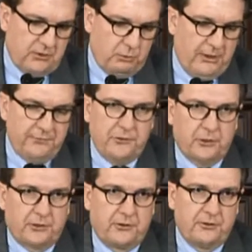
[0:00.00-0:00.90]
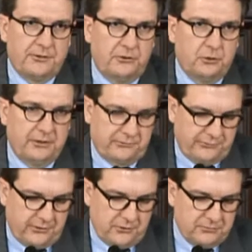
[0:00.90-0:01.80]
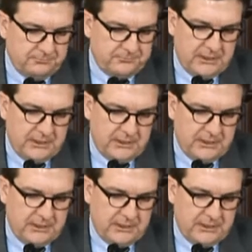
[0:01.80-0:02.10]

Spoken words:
whether currently doing so,